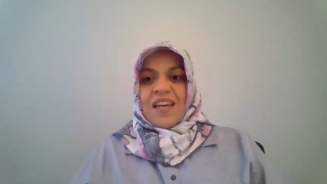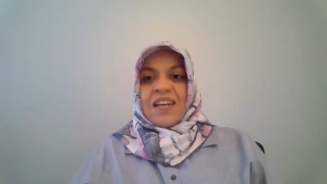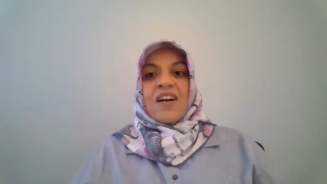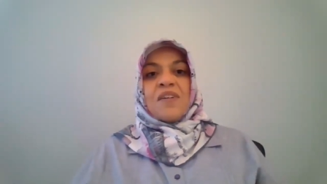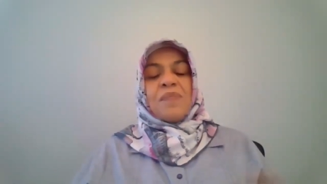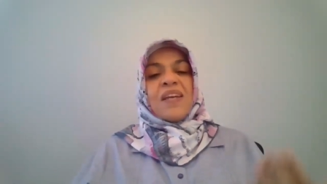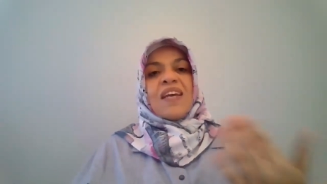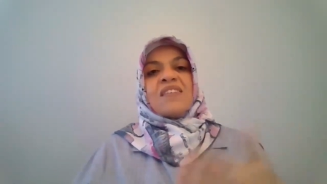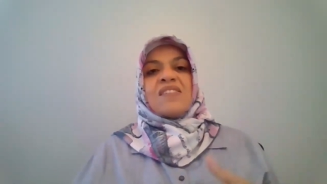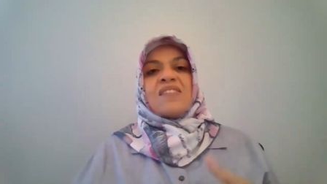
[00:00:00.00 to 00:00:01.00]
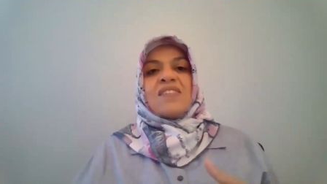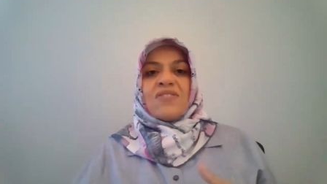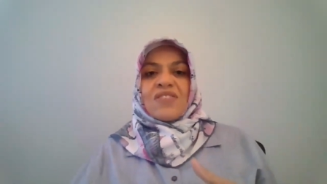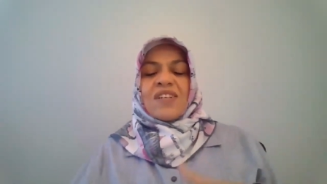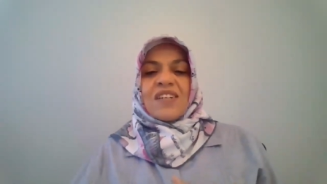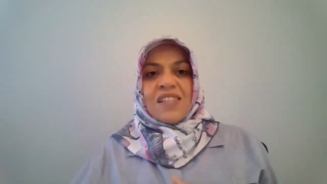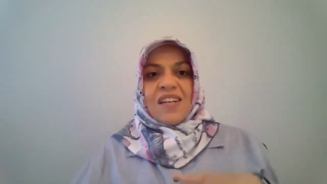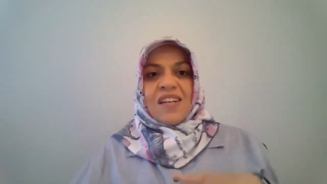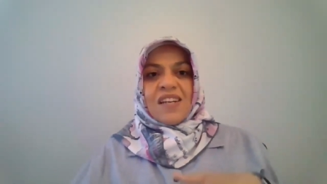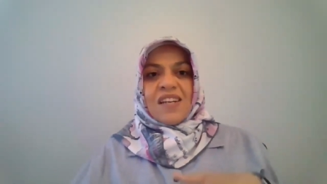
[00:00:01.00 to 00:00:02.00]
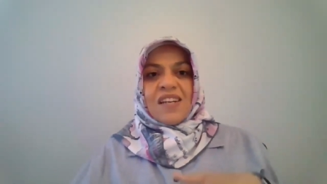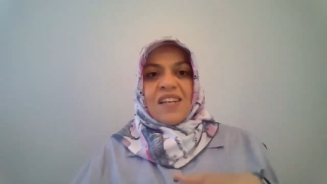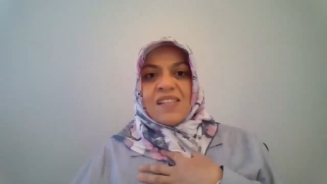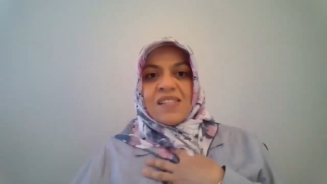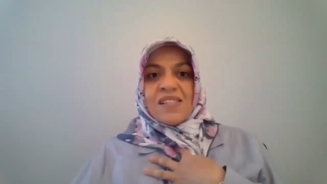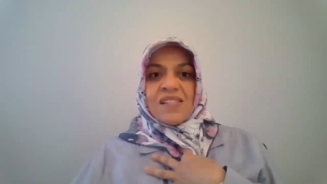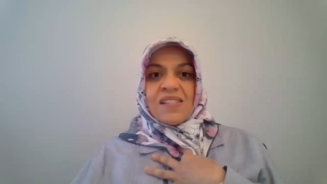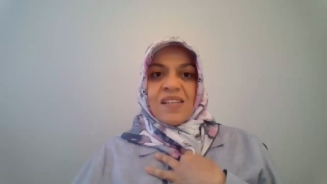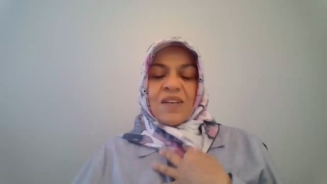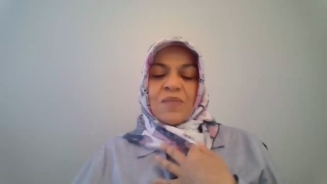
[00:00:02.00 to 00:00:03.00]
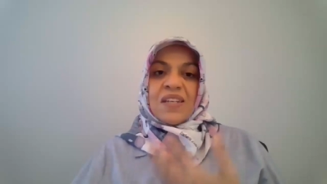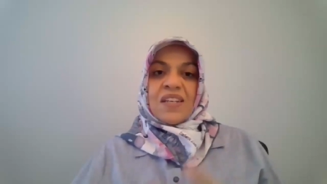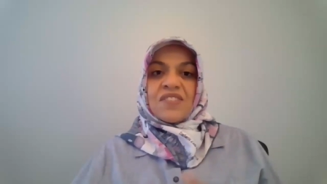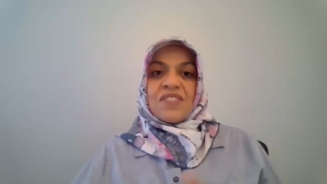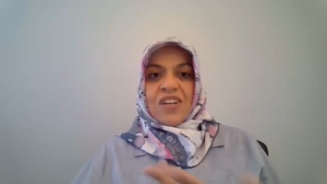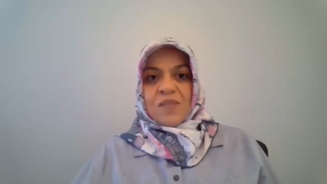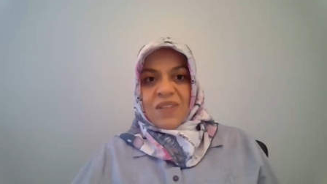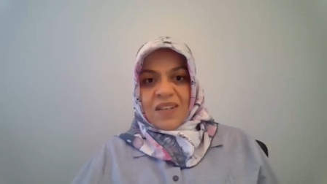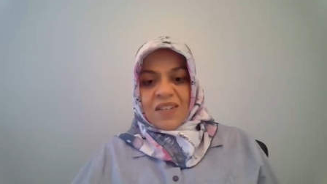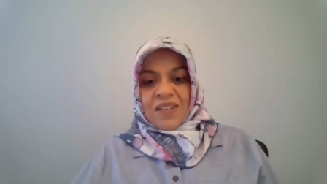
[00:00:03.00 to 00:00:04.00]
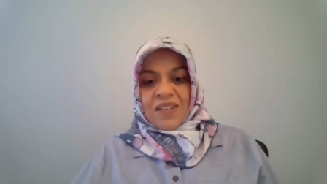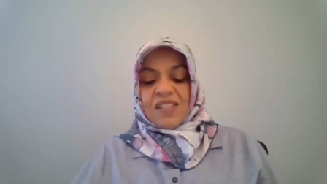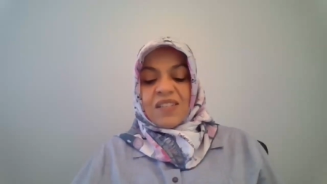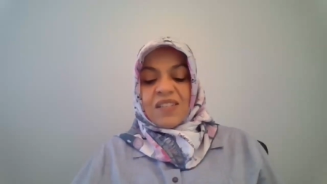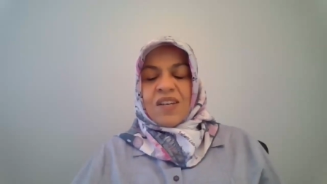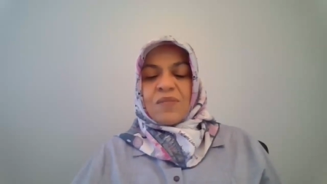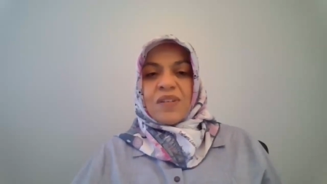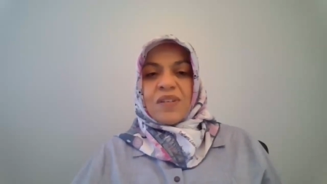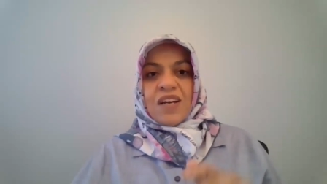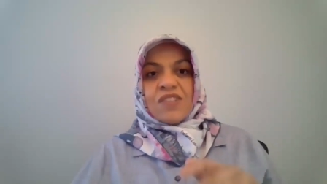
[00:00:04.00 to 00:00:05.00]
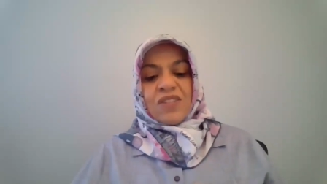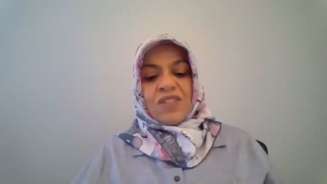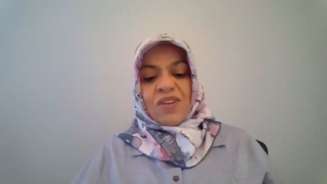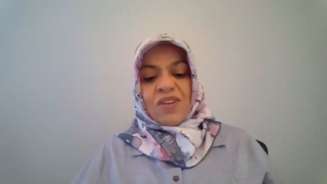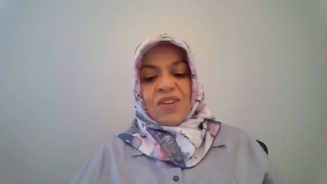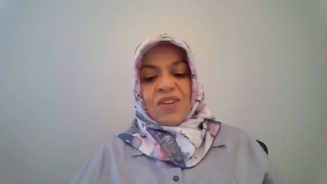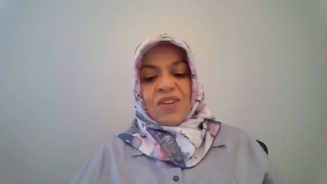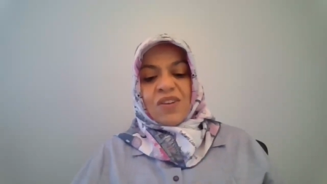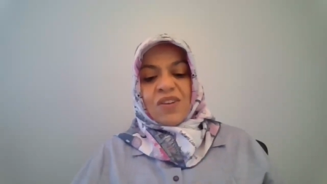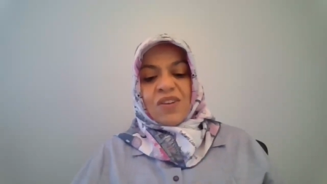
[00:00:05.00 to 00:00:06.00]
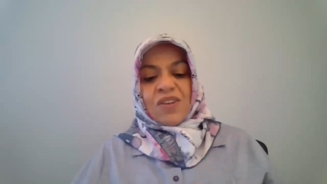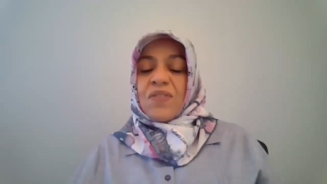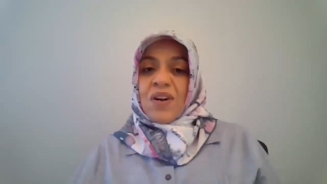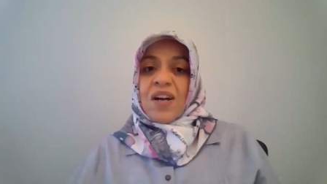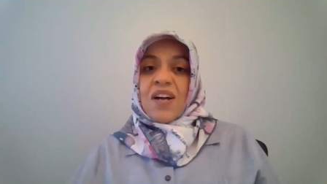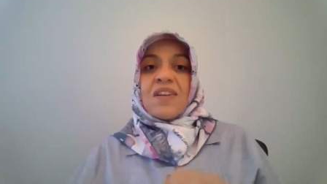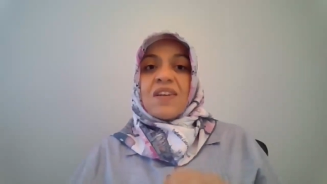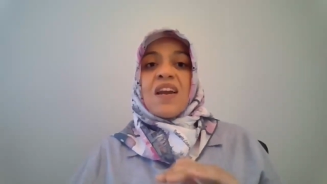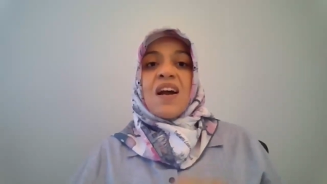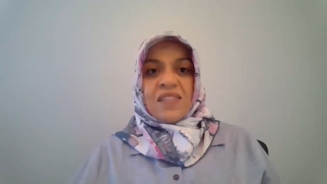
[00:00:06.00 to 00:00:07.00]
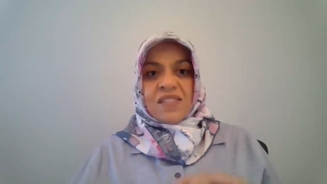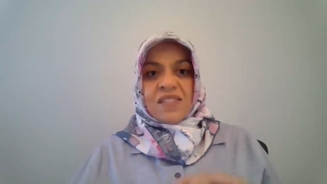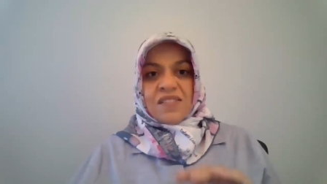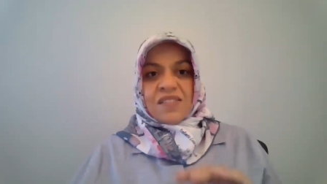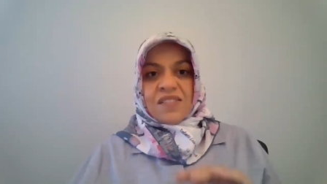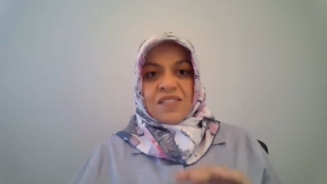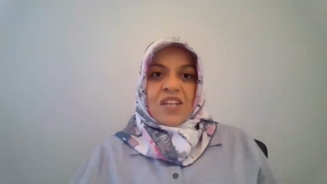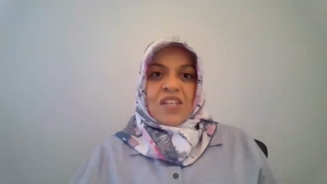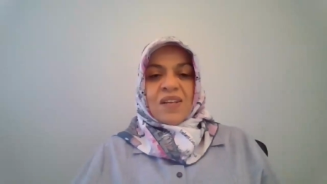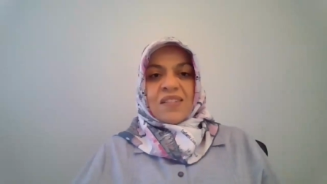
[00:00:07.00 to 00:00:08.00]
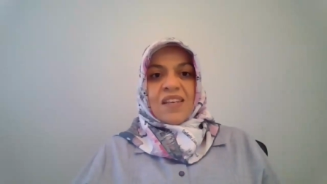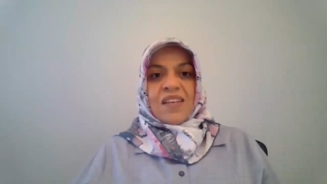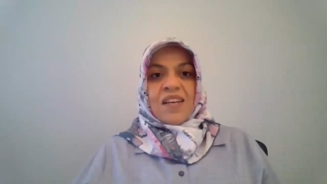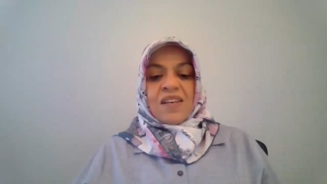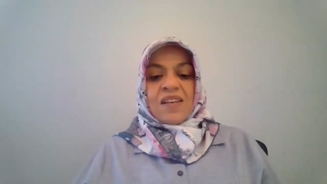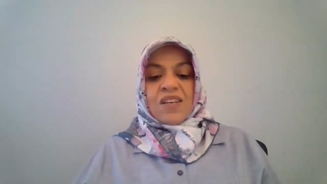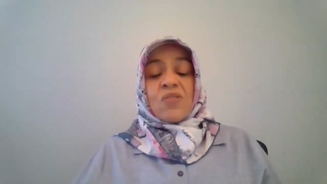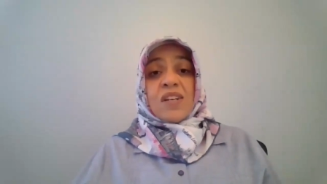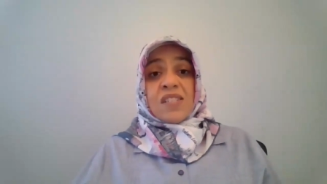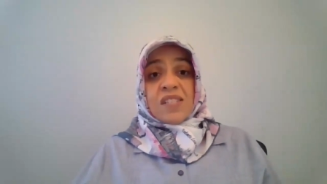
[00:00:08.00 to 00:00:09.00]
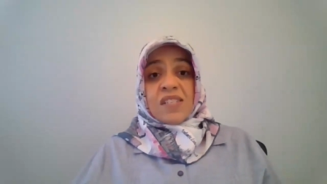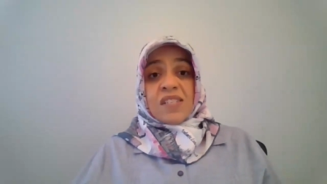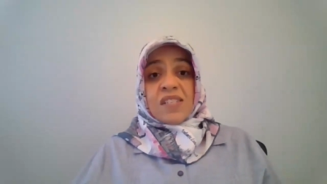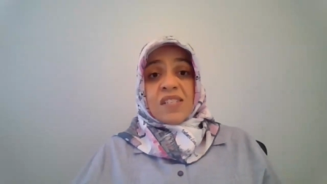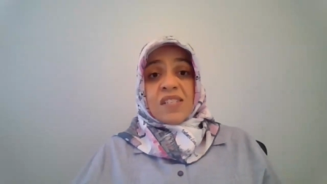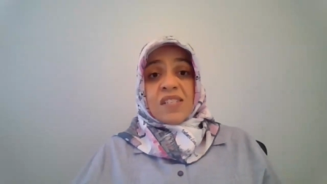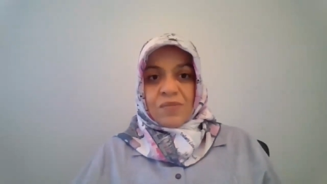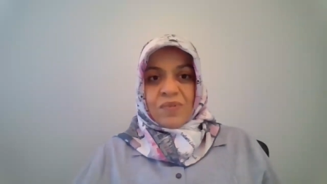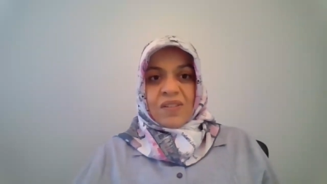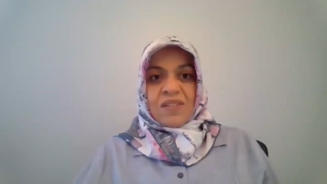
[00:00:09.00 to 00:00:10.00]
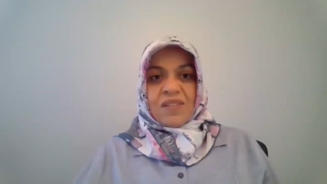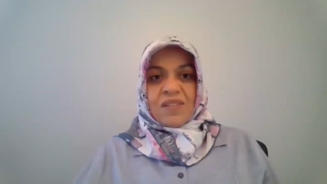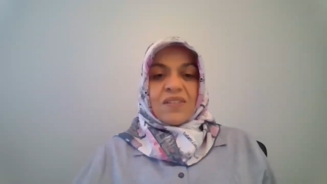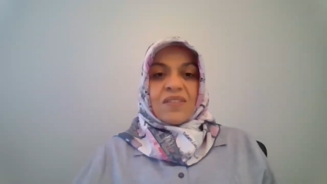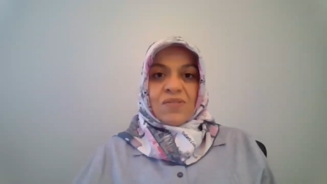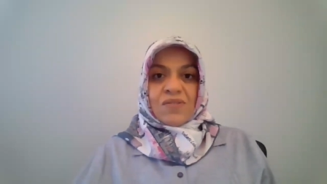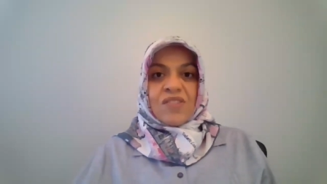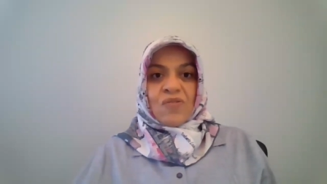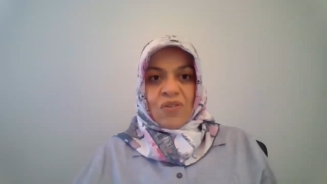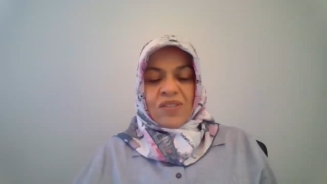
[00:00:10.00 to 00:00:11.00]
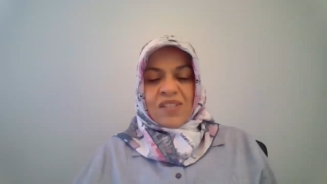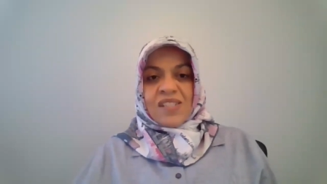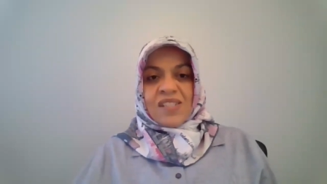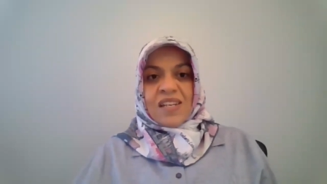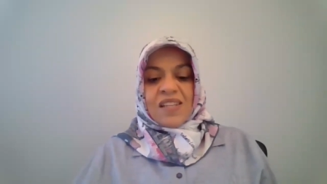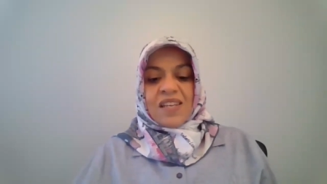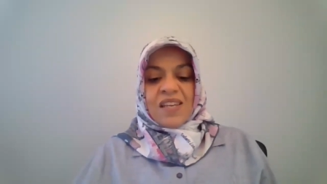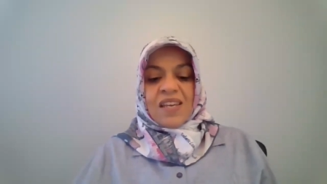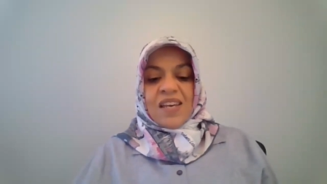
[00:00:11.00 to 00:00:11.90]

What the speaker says: And our main exclusion criteria is being a transplant patient. But I should note that if you have not received transplant yet, you are still eligible to enroll the study.